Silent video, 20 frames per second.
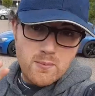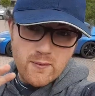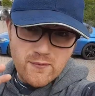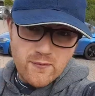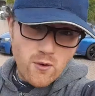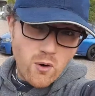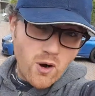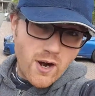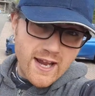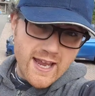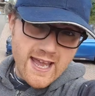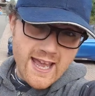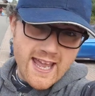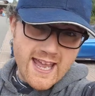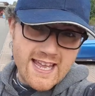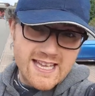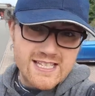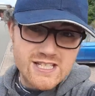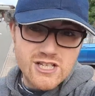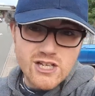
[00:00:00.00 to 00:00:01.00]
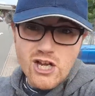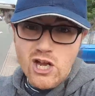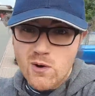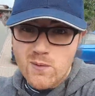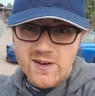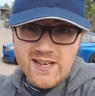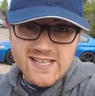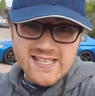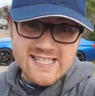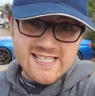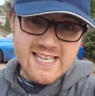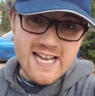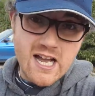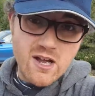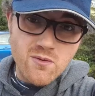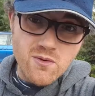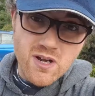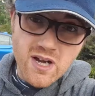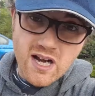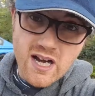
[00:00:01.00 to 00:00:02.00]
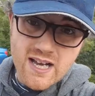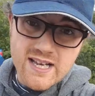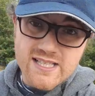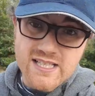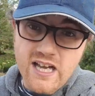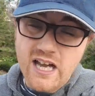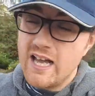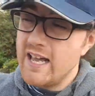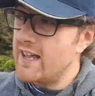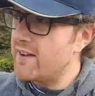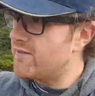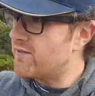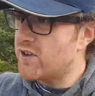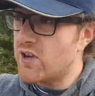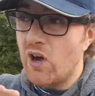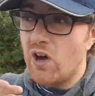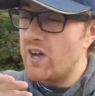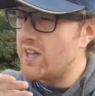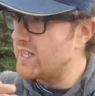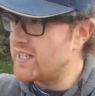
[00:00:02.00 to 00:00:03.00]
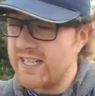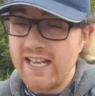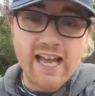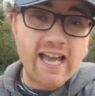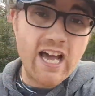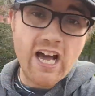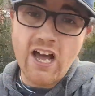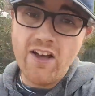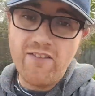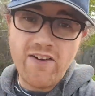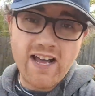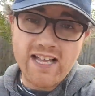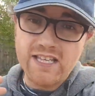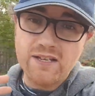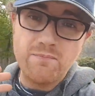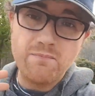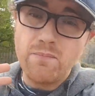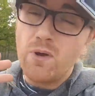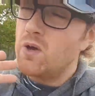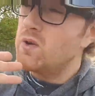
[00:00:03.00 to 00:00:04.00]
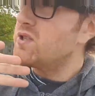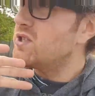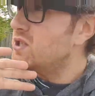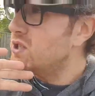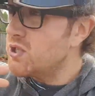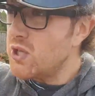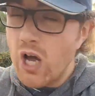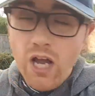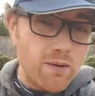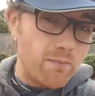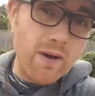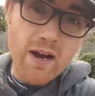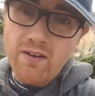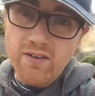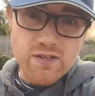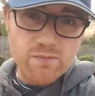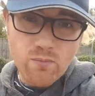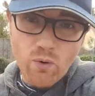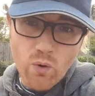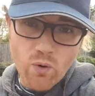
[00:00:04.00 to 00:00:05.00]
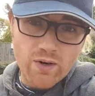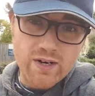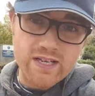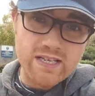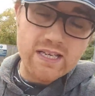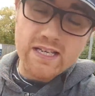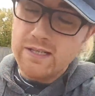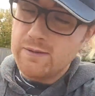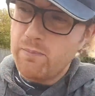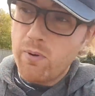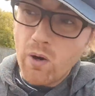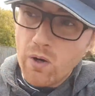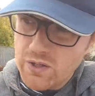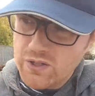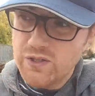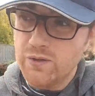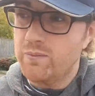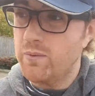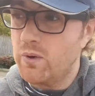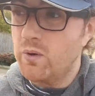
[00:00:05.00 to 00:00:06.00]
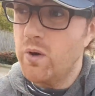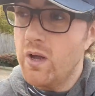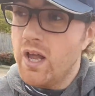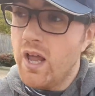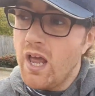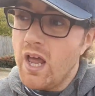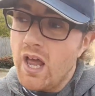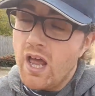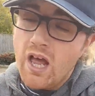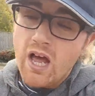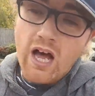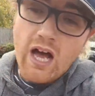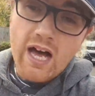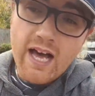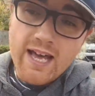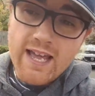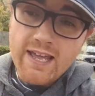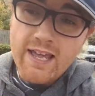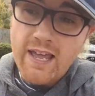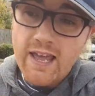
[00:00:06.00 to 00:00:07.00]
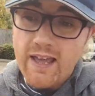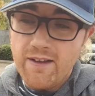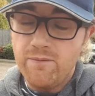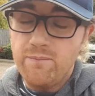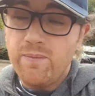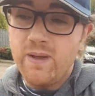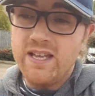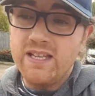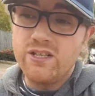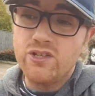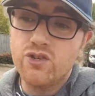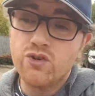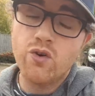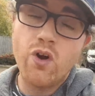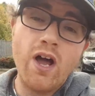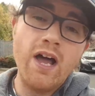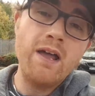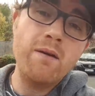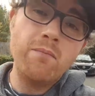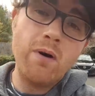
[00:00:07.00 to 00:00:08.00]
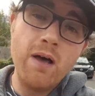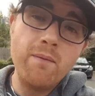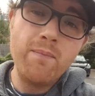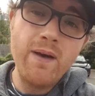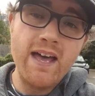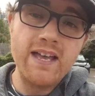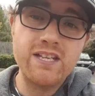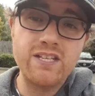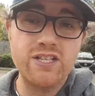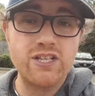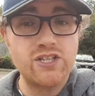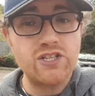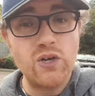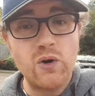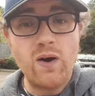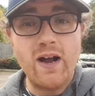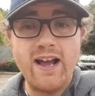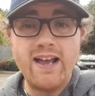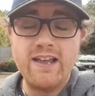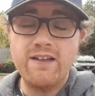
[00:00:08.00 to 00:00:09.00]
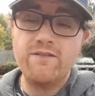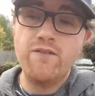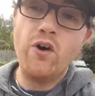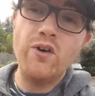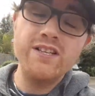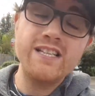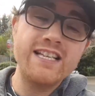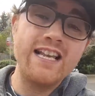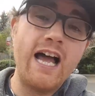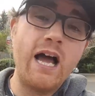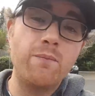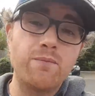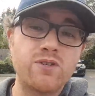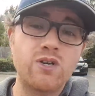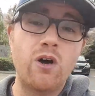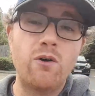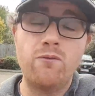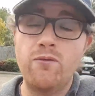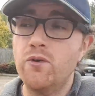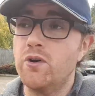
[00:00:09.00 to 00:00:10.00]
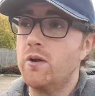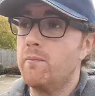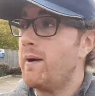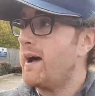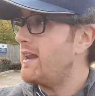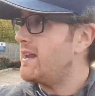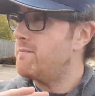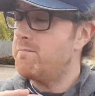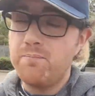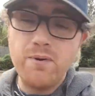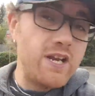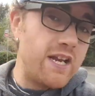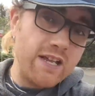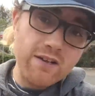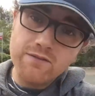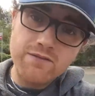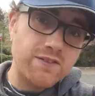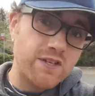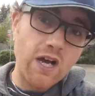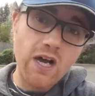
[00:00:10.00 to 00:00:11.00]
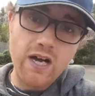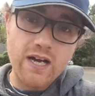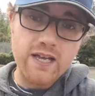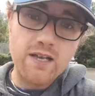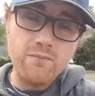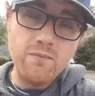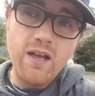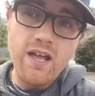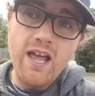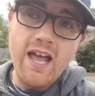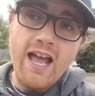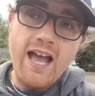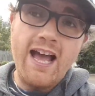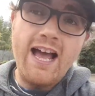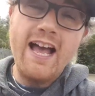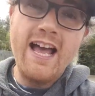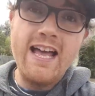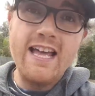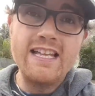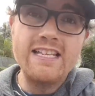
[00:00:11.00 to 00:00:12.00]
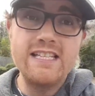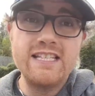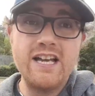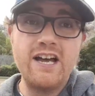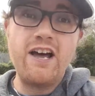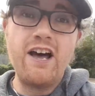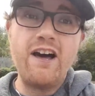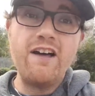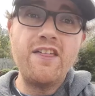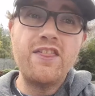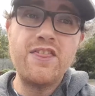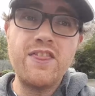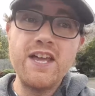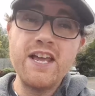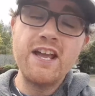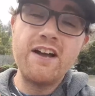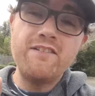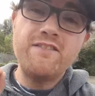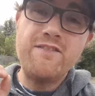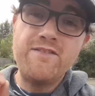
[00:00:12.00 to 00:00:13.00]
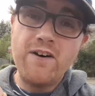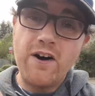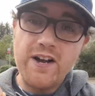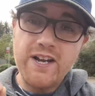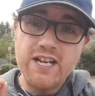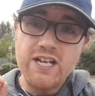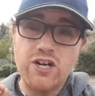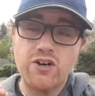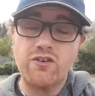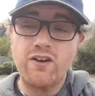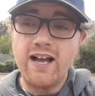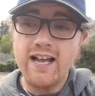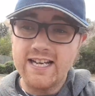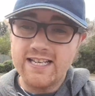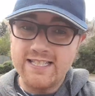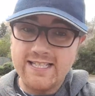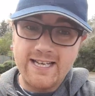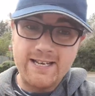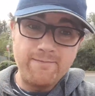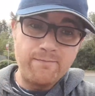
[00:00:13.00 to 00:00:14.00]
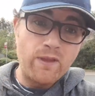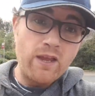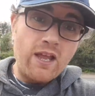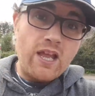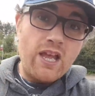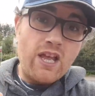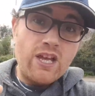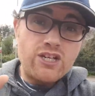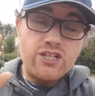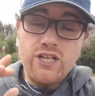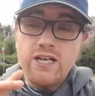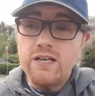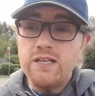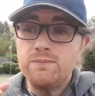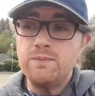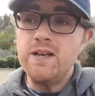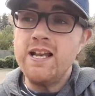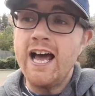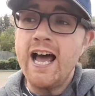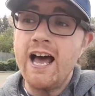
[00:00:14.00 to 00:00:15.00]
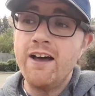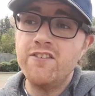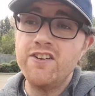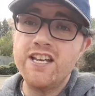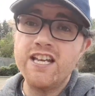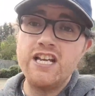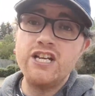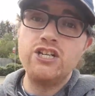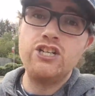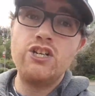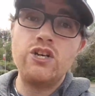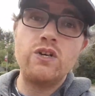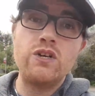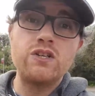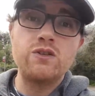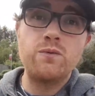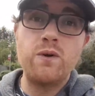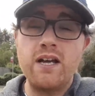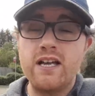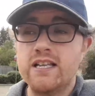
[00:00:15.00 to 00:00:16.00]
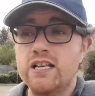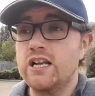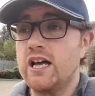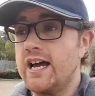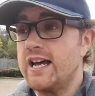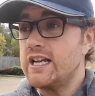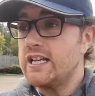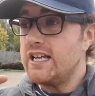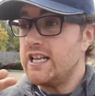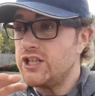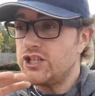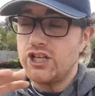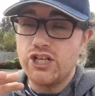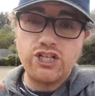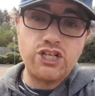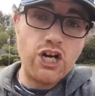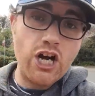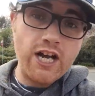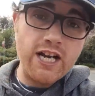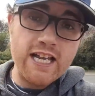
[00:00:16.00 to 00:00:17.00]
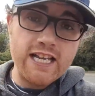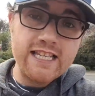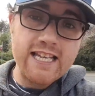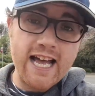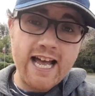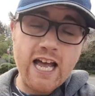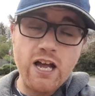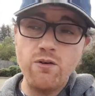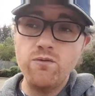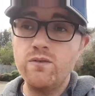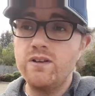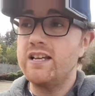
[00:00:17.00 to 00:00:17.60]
before I get into going into town, guys, I have got to say I've had the most nightmarish morning as possible. I have been trying my best to sort out Yvonne's laptop for about the billionth time, and I think I've finally cracked it. She's been having issues with like literally shutting it down,